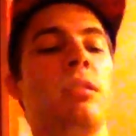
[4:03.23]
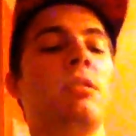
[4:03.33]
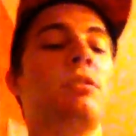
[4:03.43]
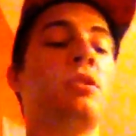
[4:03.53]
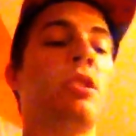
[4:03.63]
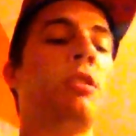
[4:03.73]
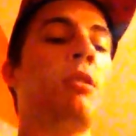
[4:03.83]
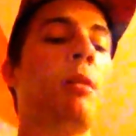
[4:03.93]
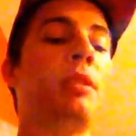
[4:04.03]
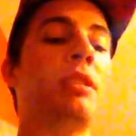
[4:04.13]
So
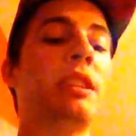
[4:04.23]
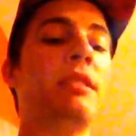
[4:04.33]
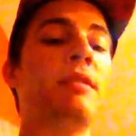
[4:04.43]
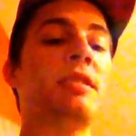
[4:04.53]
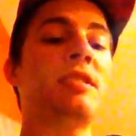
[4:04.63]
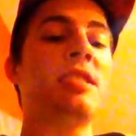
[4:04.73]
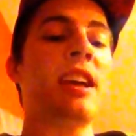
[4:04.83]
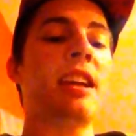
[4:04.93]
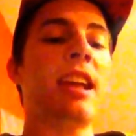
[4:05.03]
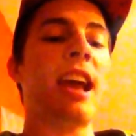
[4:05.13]
I'm going to leave it
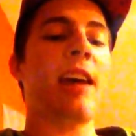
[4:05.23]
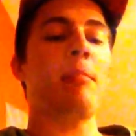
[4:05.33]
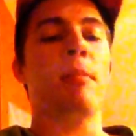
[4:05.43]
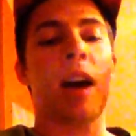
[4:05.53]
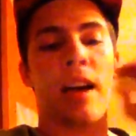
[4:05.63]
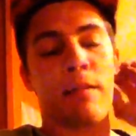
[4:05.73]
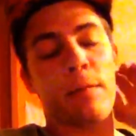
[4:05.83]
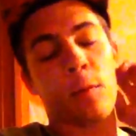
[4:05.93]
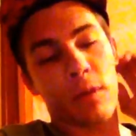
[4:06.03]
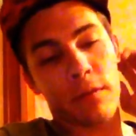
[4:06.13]
set at my
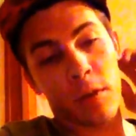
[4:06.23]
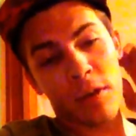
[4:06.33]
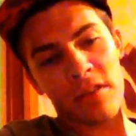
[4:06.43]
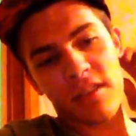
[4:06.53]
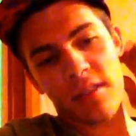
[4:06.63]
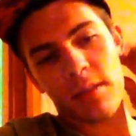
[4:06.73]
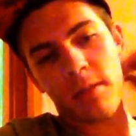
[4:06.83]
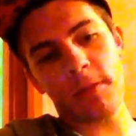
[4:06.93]
4 volts.